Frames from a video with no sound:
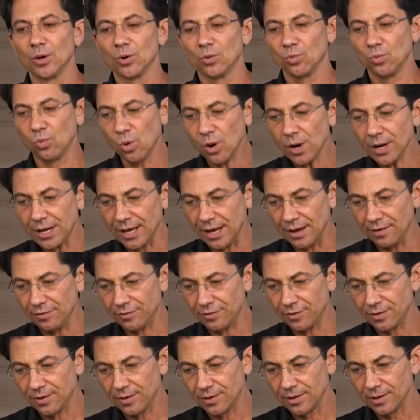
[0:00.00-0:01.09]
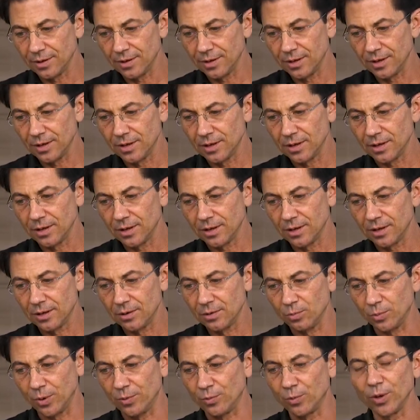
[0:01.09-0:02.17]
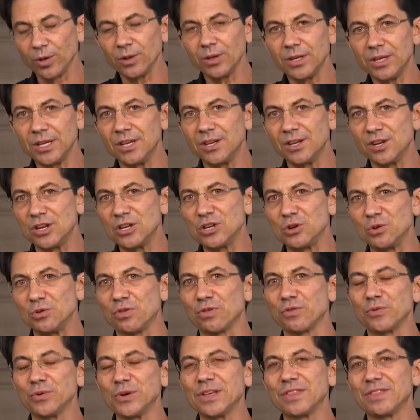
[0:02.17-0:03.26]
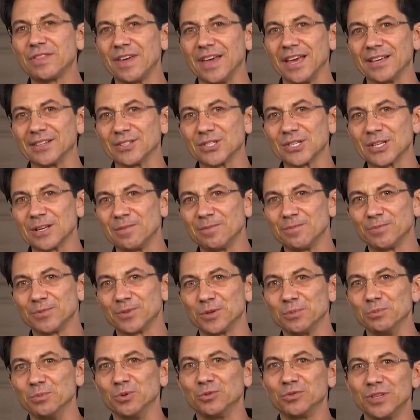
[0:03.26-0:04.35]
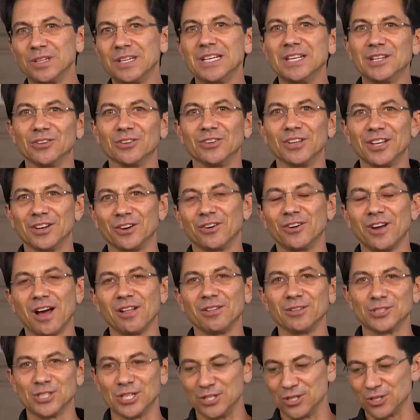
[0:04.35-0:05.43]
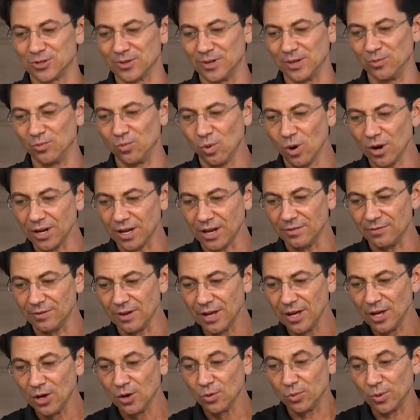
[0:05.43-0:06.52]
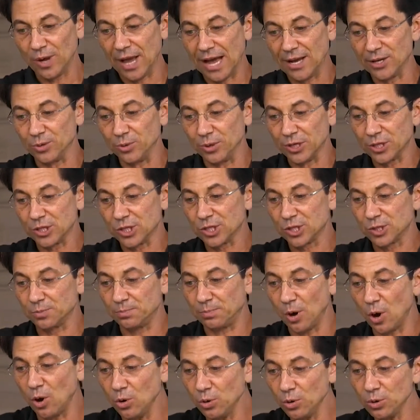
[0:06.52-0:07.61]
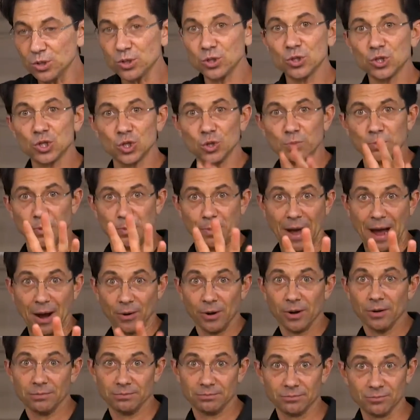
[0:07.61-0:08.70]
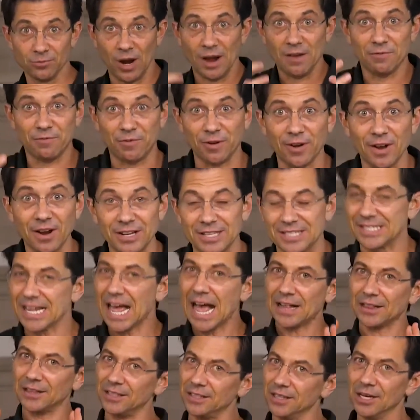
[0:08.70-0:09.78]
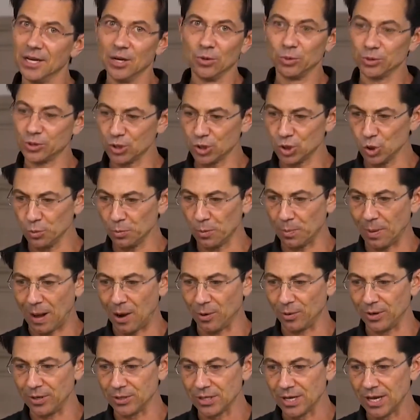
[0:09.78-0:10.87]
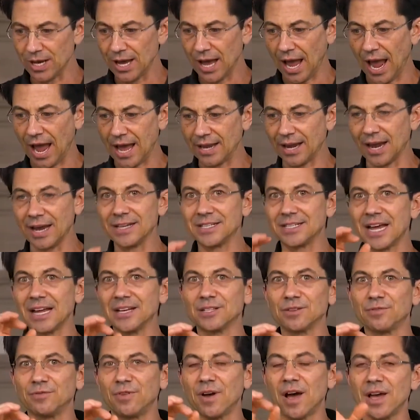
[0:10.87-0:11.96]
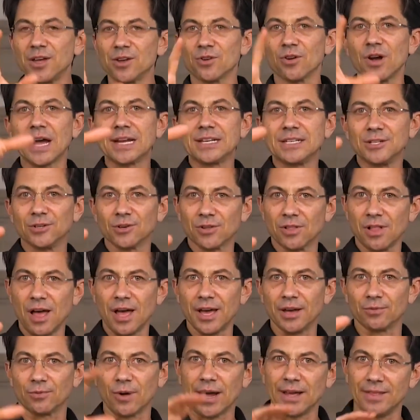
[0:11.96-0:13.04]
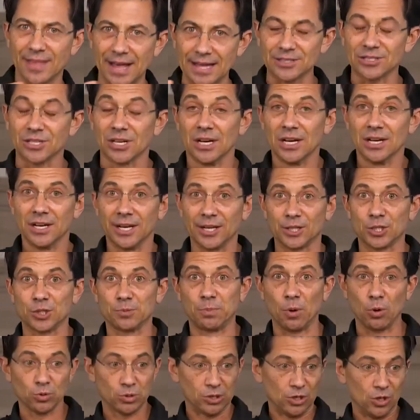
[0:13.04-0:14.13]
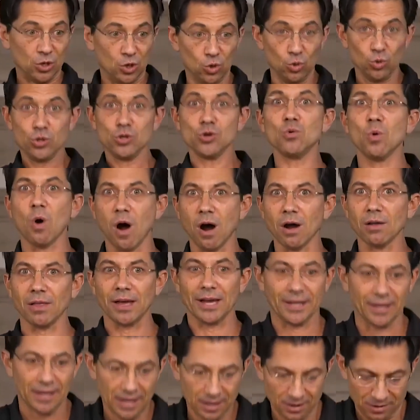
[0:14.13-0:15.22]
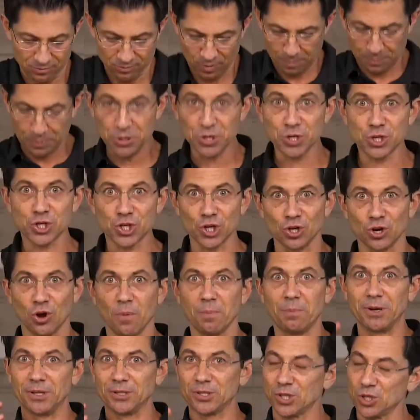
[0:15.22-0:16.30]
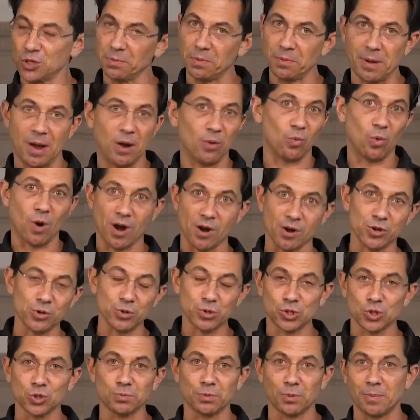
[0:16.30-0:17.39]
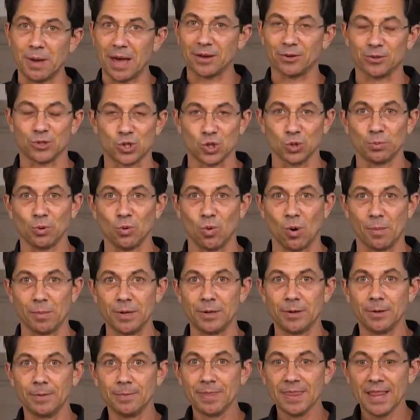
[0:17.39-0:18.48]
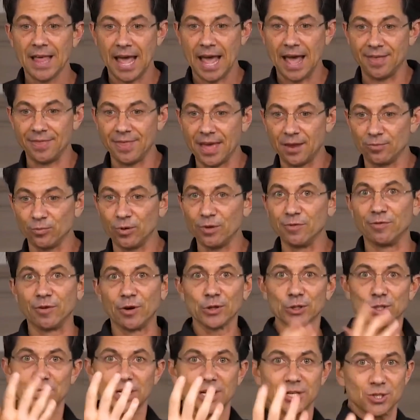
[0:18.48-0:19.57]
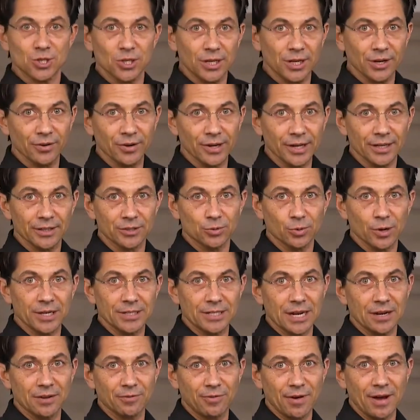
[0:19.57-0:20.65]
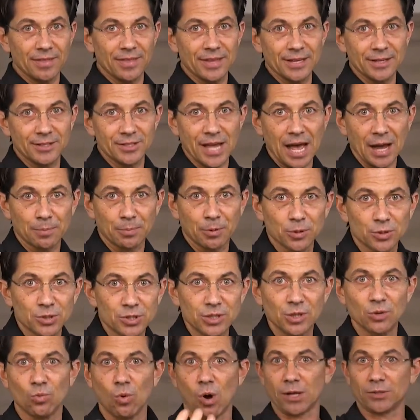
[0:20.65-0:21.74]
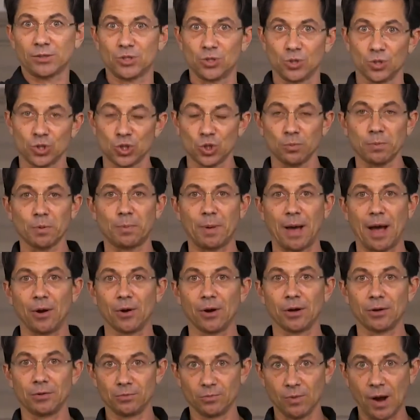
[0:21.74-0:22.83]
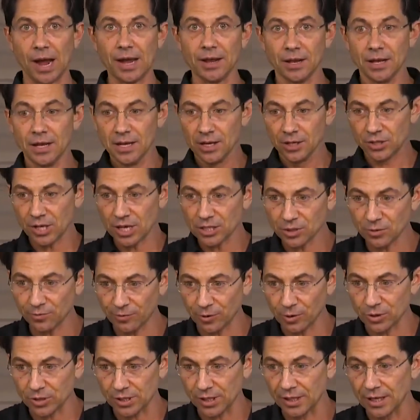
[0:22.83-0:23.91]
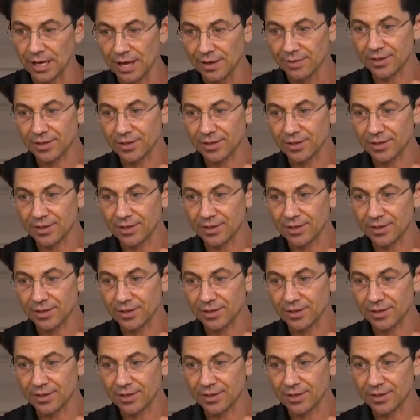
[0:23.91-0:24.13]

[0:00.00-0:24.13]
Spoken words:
What if we really needed to do 3 things to move the needle in our knowledge industry? What if we had to expose your superpower, right? Figure out exactly what your superpower is and identify your ideal client, right? And that's exposing who you are, like ripping your shirt open. It's Superman. Where are you, Superman or Superwoman? And then reverse engineering it to identify the exact person that wants your superpower, right? So that's the first thing.